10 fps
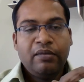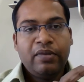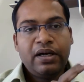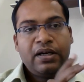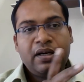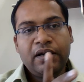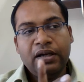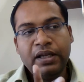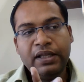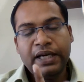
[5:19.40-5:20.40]
But
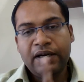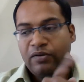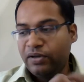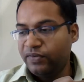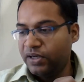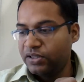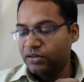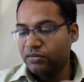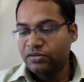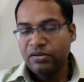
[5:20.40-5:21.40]
in that notification
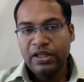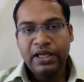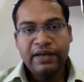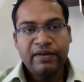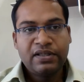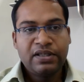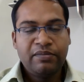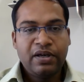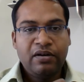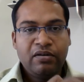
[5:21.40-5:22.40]
also, they have
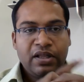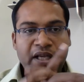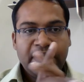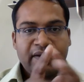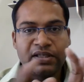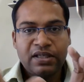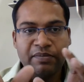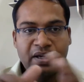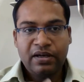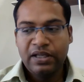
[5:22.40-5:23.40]
exempted or they have
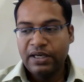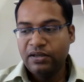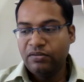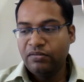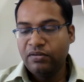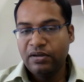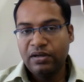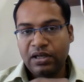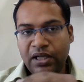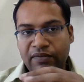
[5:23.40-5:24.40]
accepted that
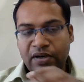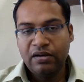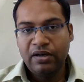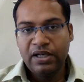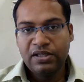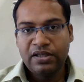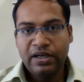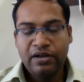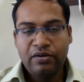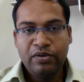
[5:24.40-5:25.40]
if at all it is
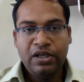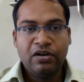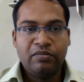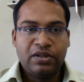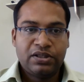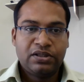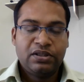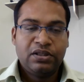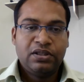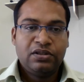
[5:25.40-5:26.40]
related to e-commerce,
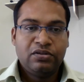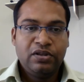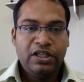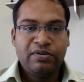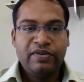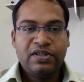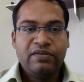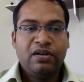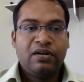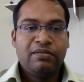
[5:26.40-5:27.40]
so these provision
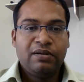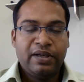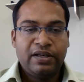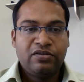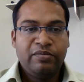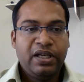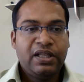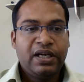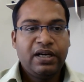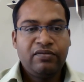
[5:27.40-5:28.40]
will not be applied. So meaning
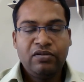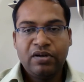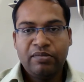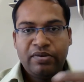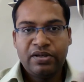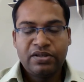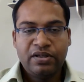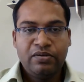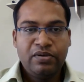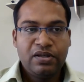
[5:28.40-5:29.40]
that if you are a
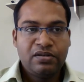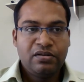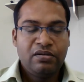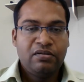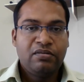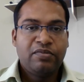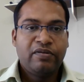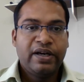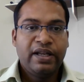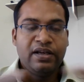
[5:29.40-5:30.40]
person who is
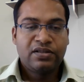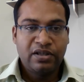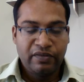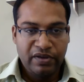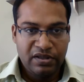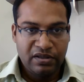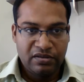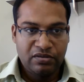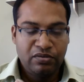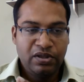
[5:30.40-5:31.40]
providing a
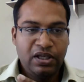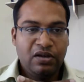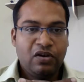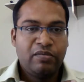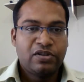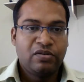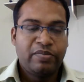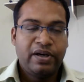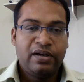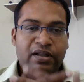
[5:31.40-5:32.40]
services through the e-commerce
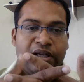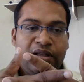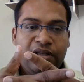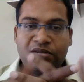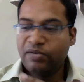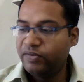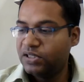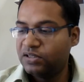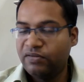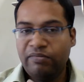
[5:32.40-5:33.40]
operator, then these
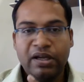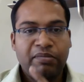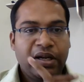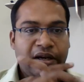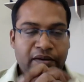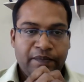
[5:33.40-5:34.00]
provisions will be applied.